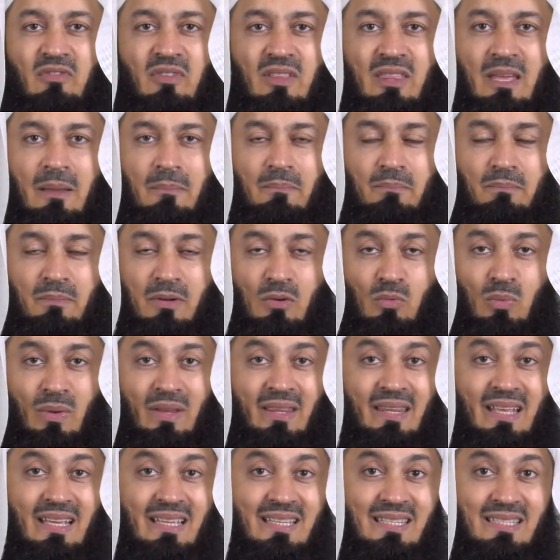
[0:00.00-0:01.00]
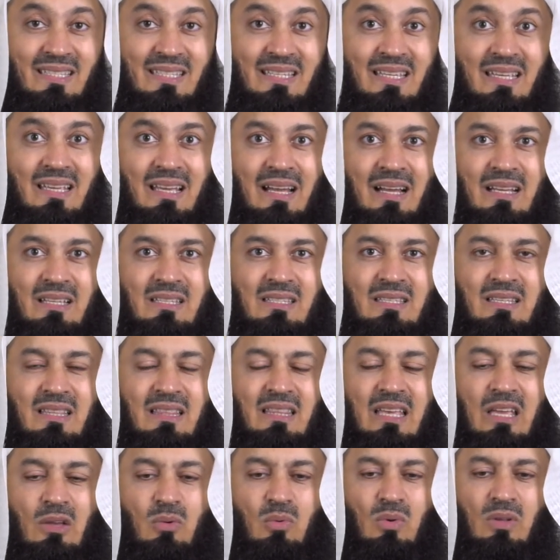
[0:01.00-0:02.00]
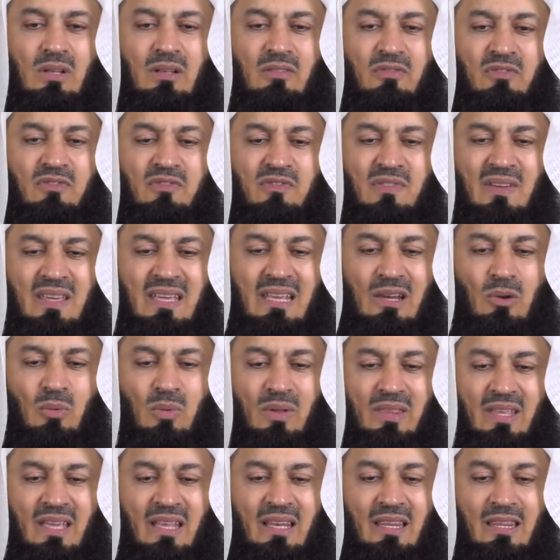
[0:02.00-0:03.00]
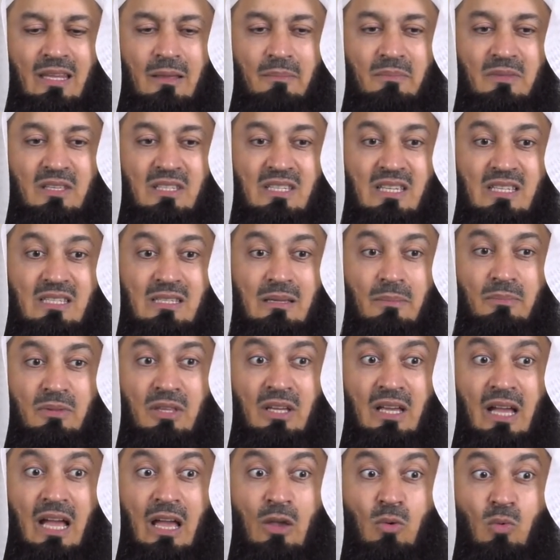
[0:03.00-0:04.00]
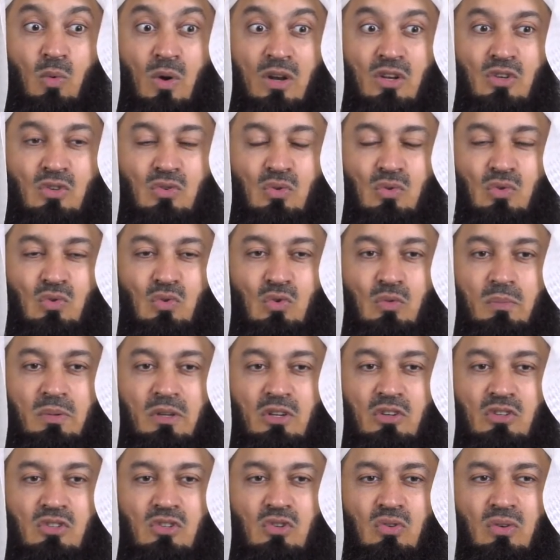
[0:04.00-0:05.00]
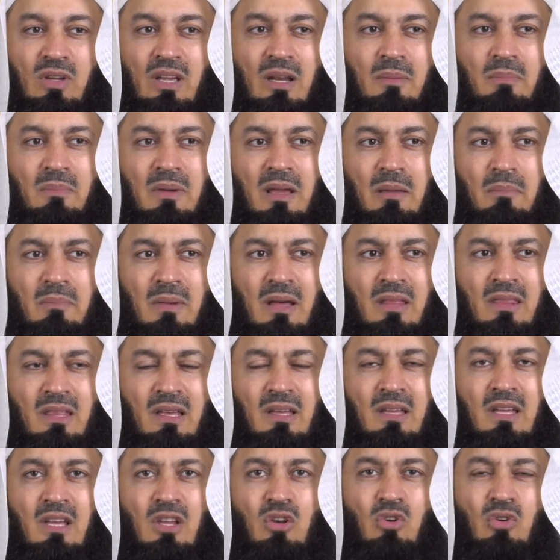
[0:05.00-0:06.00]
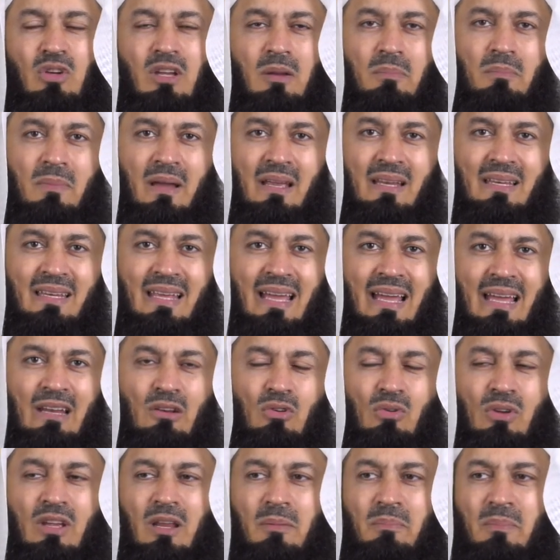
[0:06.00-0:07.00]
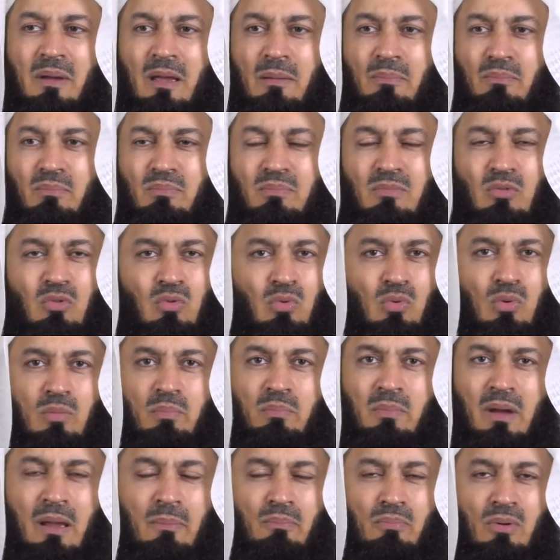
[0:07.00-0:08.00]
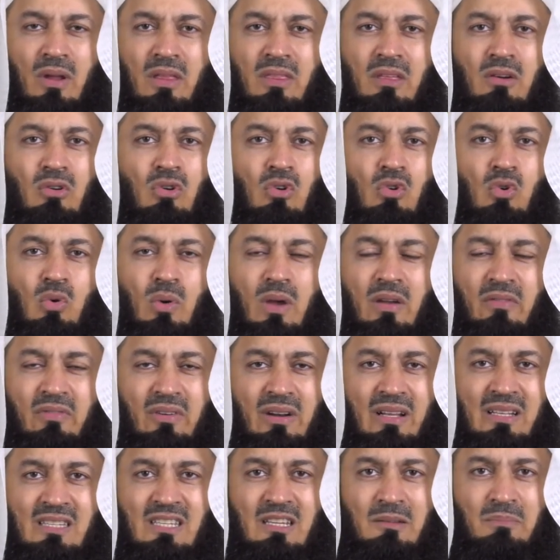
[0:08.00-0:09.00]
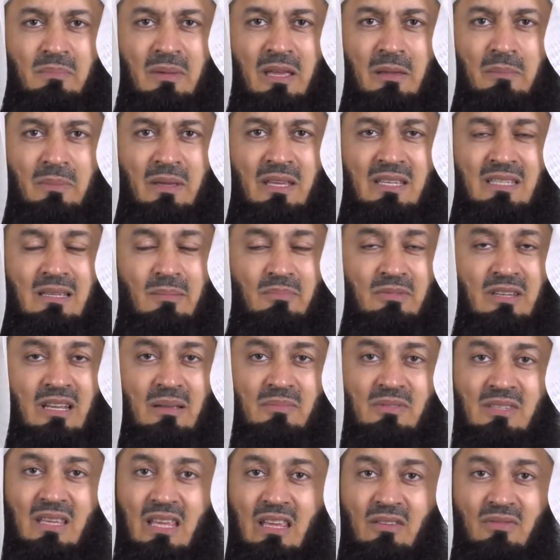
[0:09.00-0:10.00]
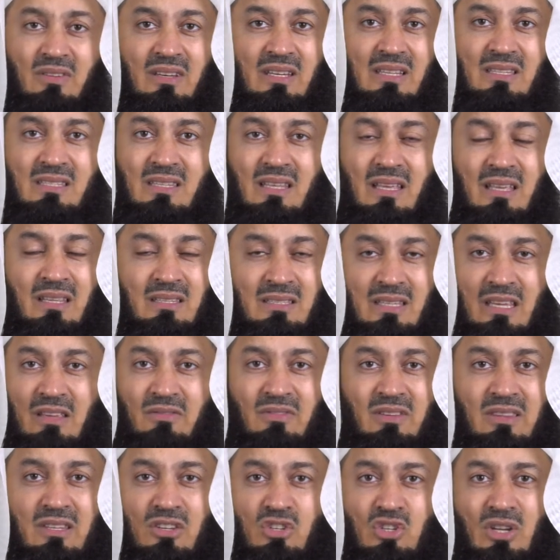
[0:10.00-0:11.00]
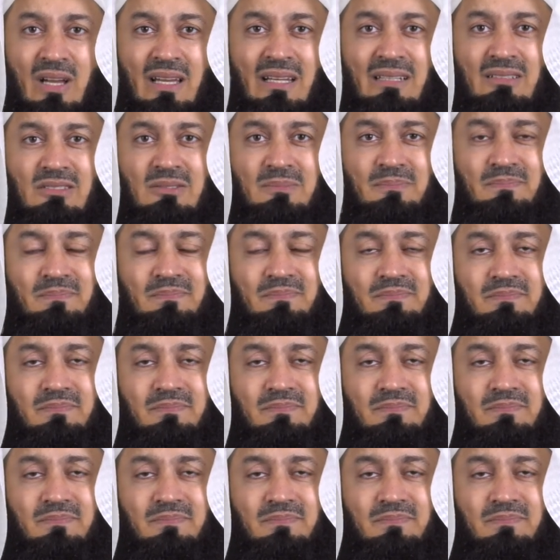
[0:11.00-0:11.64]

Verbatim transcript: it for them, but when they see us, they will feel within them, this is something I want to do because look at my mother, look at my dad, look at my, my brother or whoever else it may be. Sometimes even it's, it's even the child.